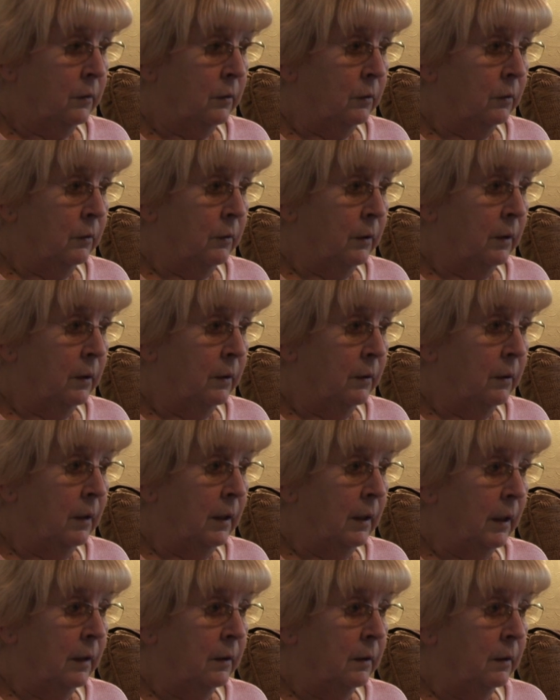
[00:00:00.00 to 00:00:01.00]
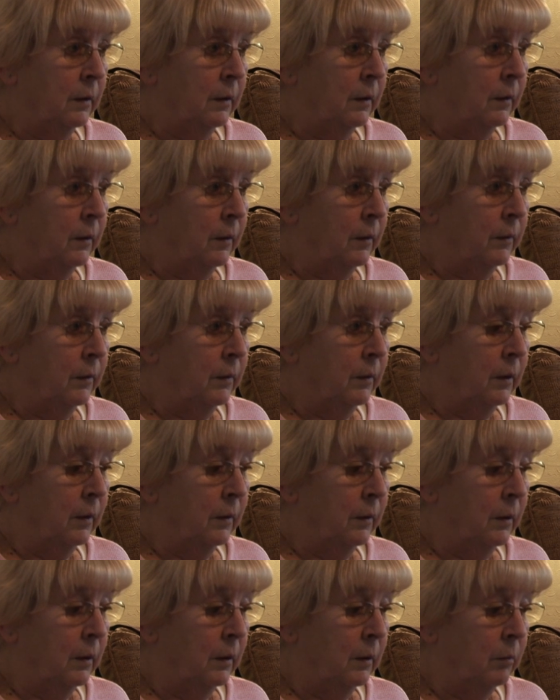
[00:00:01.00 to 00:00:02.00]
all the land and
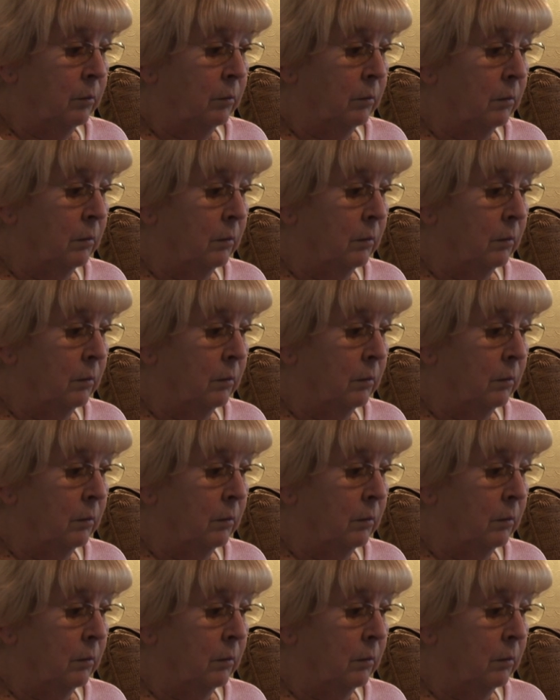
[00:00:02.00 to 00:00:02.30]
the